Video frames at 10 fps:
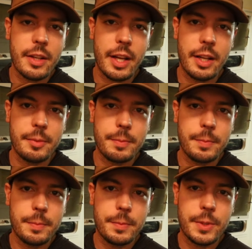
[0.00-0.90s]

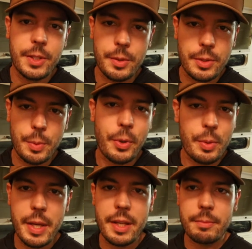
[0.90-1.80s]
to put
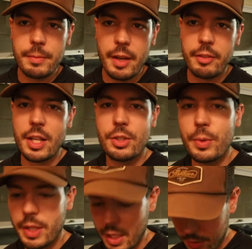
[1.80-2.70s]
them in, I've got
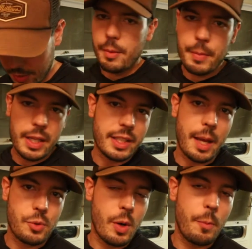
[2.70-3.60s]
2 of these. Many
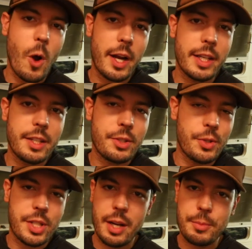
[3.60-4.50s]
times when I'm walking into
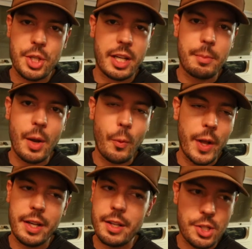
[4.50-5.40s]
a set, I'm checking my
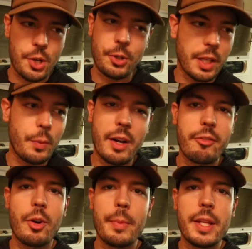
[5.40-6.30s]
wind, and certainly
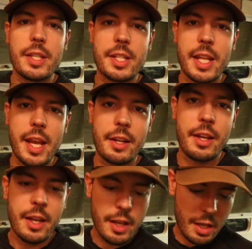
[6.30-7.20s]
whenever I'm in the stand,
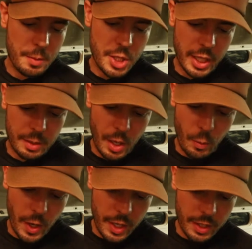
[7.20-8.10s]
I'm checking my
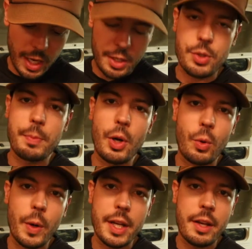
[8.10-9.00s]
wind. And I use
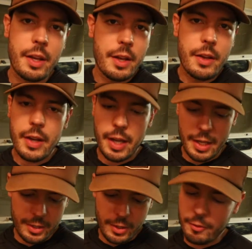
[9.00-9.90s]
milkweed.
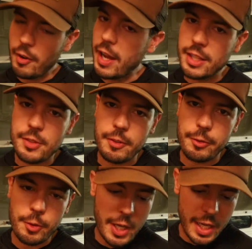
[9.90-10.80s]
You can find this for
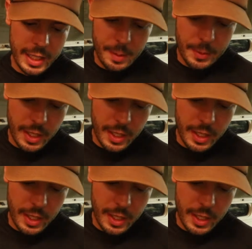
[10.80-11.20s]
free. I keep it